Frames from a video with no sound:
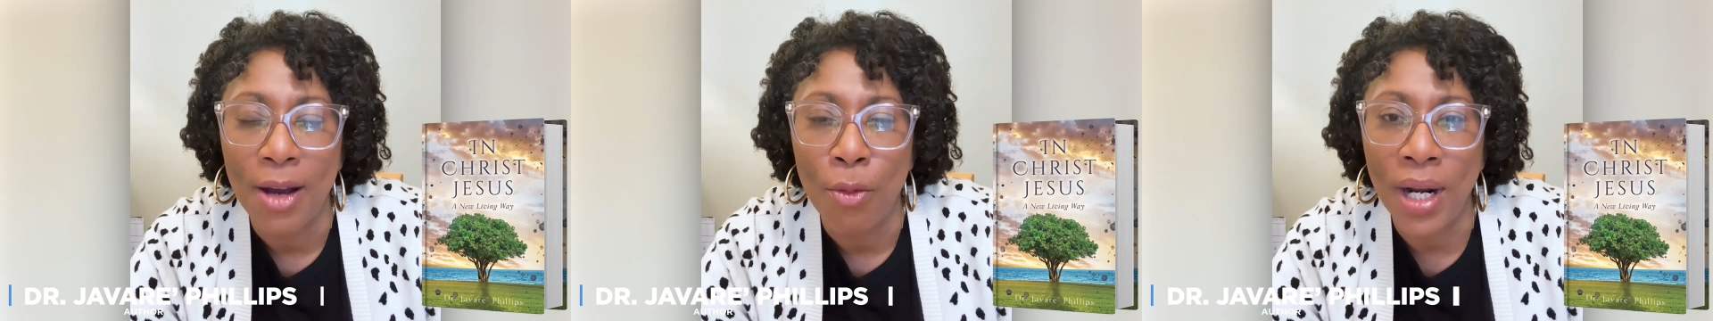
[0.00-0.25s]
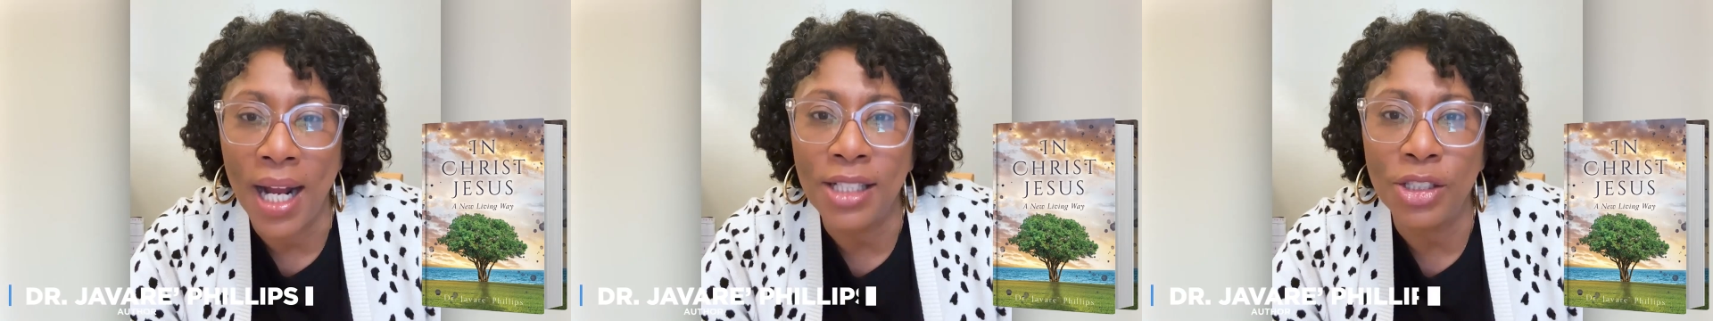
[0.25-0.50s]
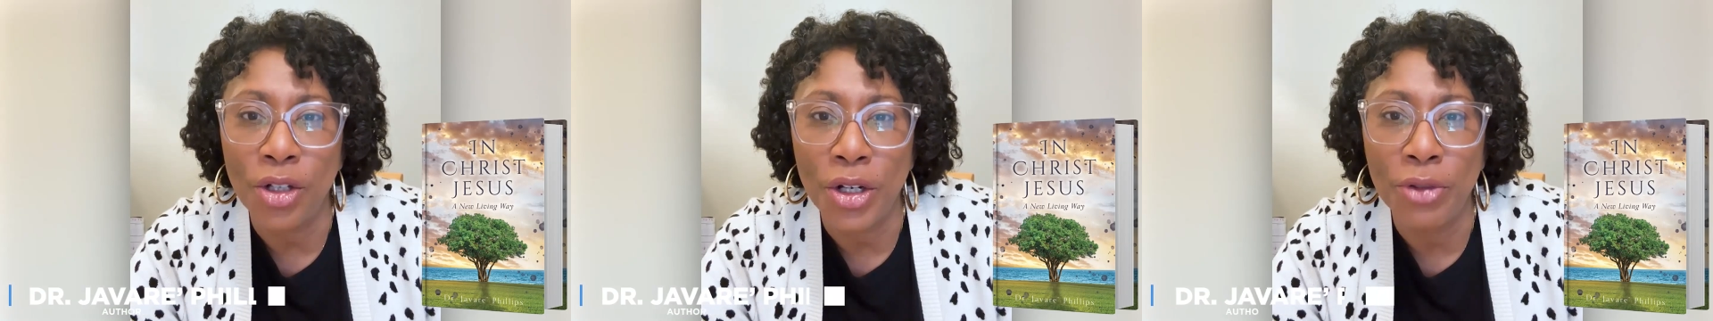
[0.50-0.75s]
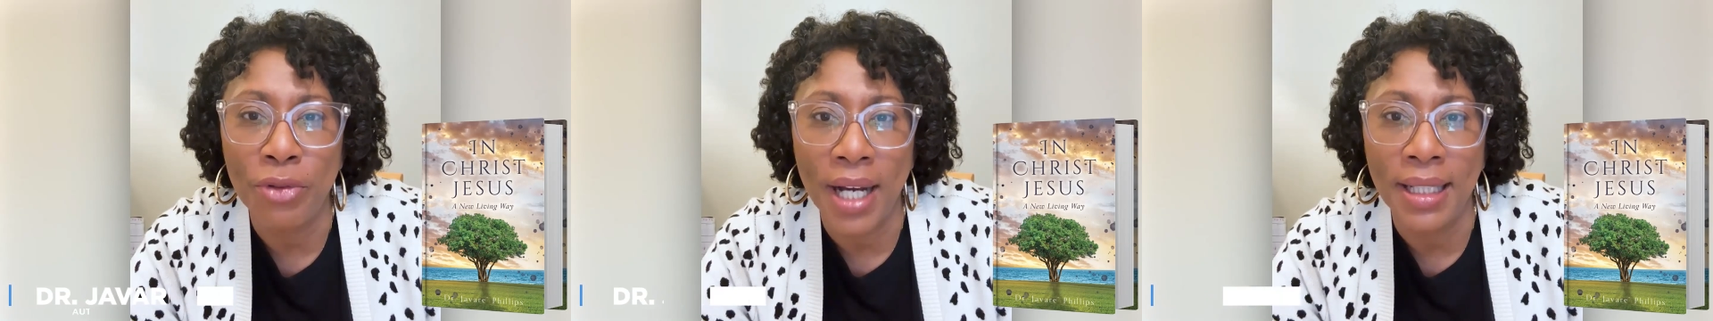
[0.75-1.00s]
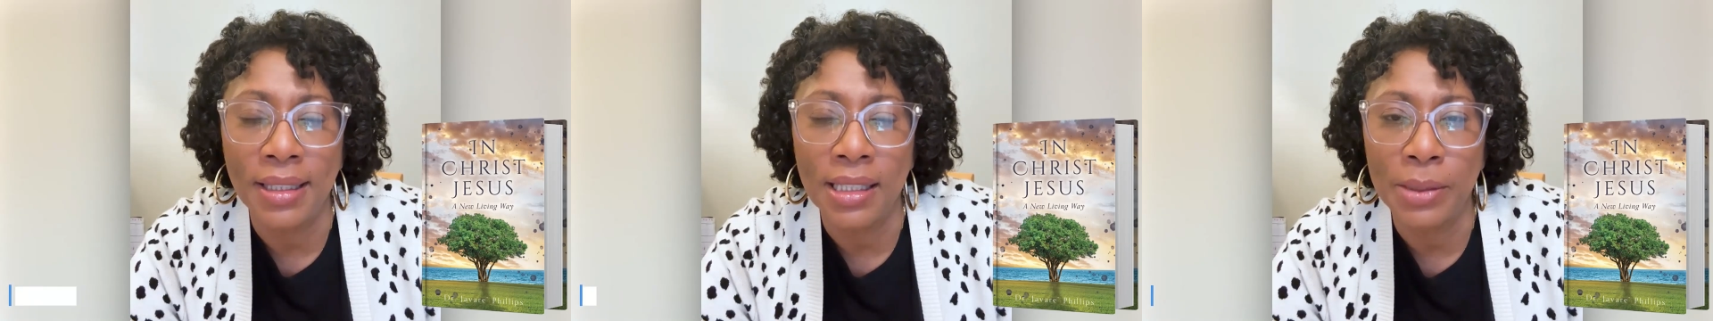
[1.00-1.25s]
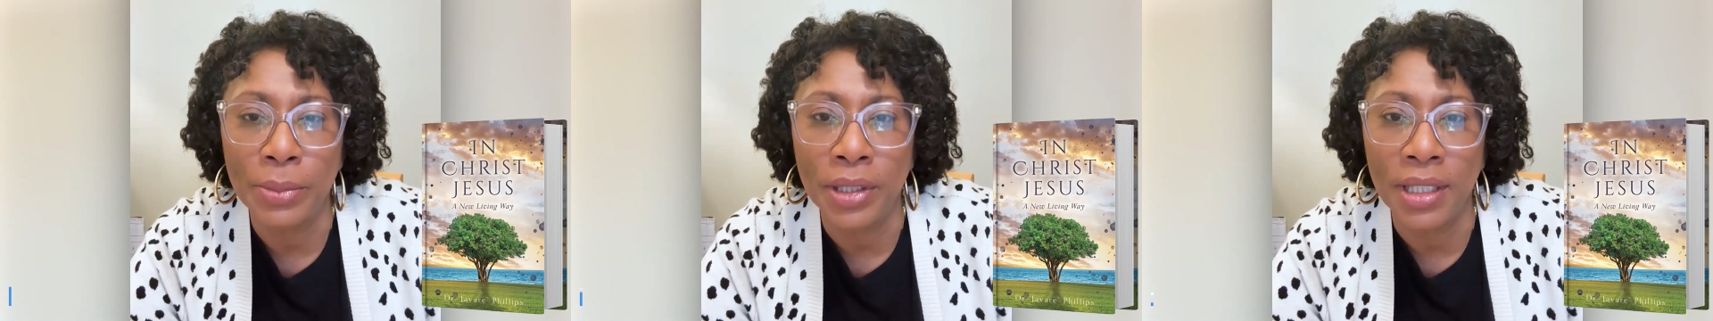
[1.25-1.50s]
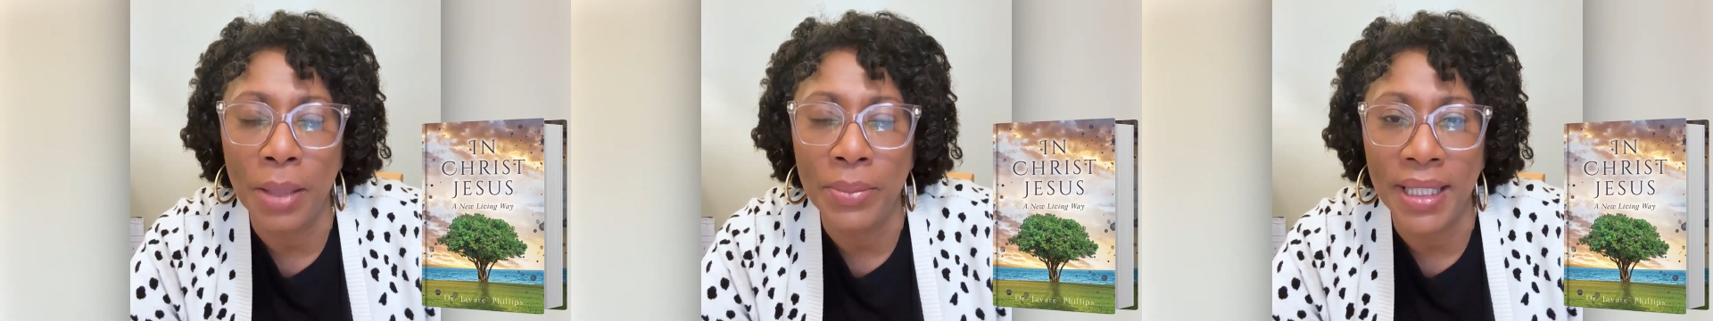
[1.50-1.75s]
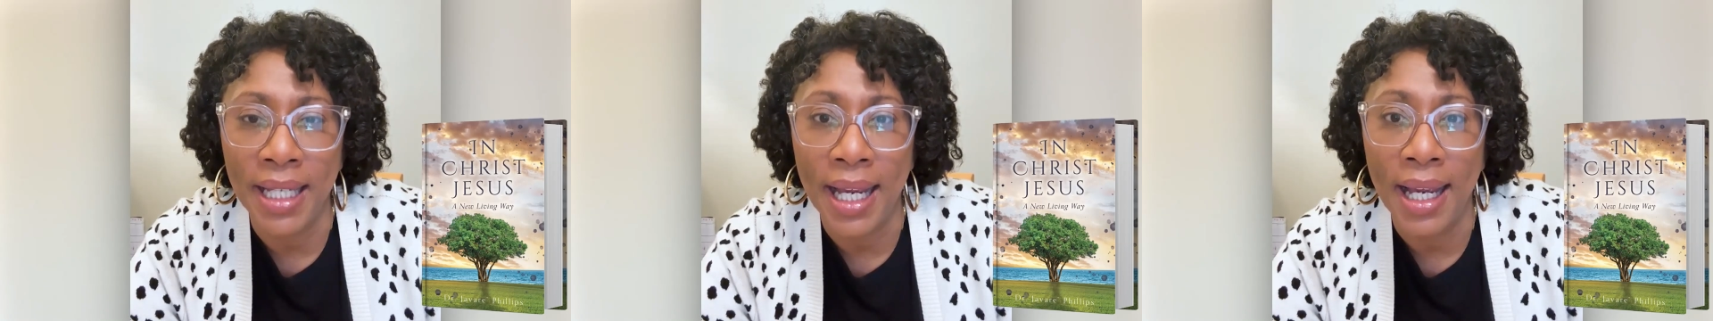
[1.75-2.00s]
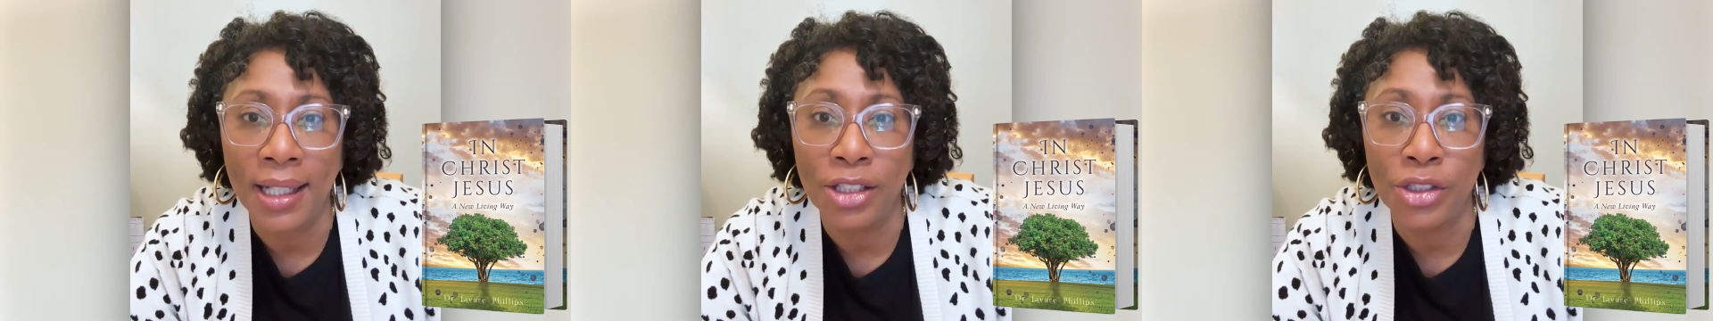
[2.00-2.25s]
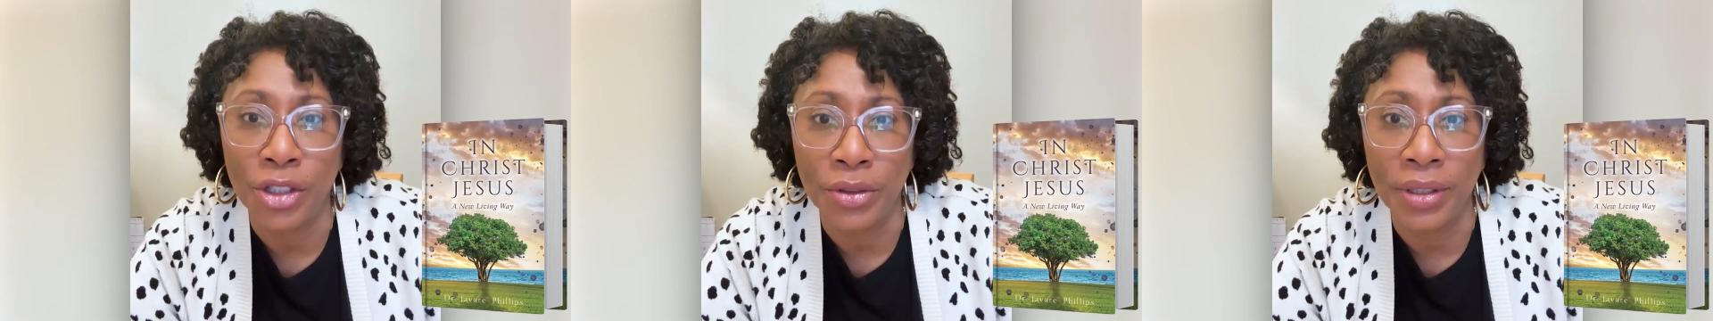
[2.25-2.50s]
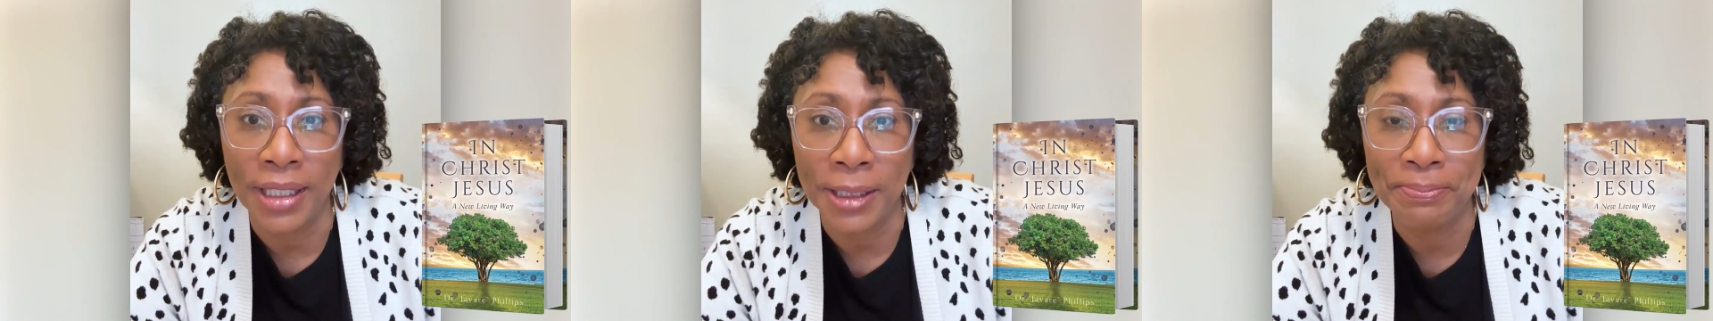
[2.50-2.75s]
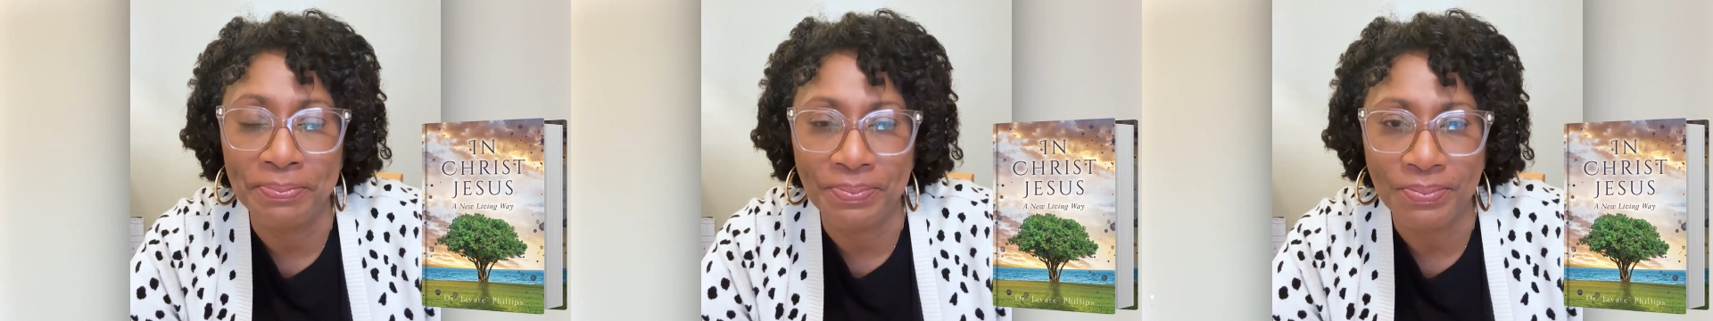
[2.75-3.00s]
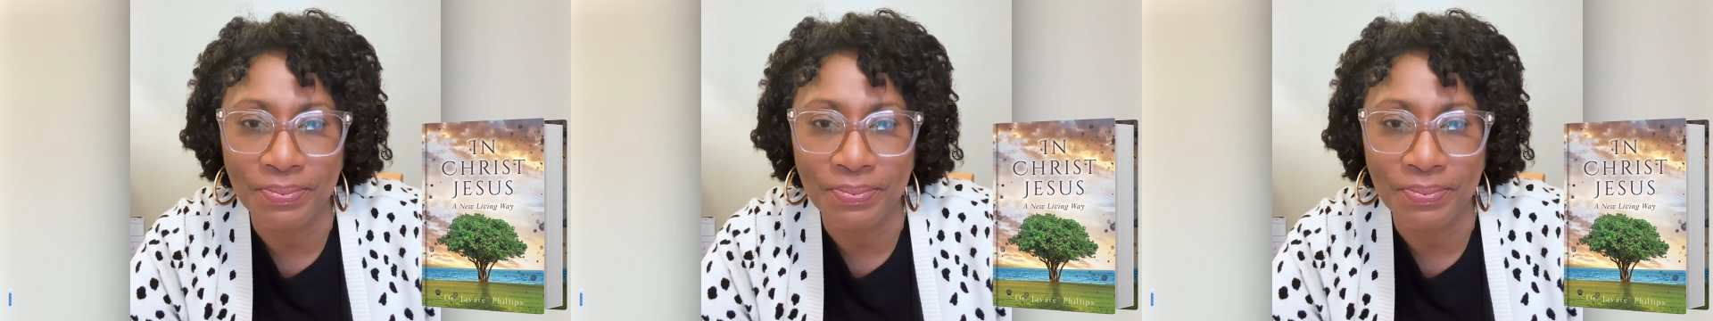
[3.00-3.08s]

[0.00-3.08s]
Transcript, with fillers: When I started writing this book, I began journaling.